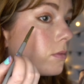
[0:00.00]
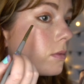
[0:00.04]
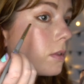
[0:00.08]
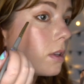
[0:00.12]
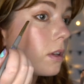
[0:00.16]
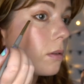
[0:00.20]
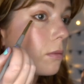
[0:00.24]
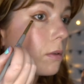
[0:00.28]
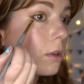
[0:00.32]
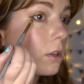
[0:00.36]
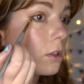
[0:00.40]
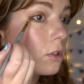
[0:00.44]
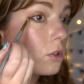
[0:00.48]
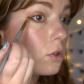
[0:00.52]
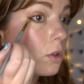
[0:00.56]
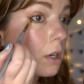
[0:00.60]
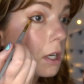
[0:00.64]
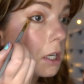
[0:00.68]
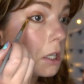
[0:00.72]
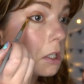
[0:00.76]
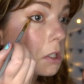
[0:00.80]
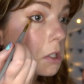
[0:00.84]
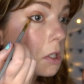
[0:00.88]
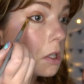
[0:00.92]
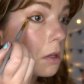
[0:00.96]
I'm gonna join
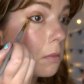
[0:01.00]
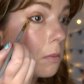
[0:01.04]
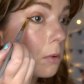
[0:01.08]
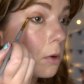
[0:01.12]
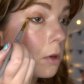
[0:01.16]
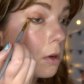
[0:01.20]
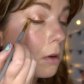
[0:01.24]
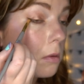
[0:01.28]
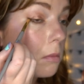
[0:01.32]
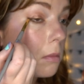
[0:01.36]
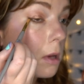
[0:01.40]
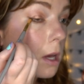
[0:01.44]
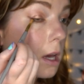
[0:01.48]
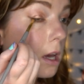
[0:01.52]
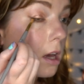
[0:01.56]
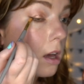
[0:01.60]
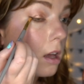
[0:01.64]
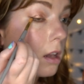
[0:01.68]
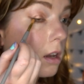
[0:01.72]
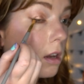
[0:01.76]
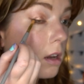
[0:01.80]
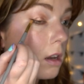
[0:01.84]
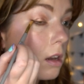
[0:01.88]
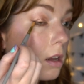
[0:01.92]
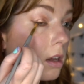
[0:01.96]
it to the bottom
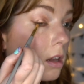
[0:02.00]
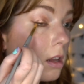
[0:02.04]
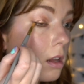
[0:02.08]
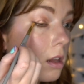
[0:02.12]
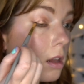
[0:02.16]
and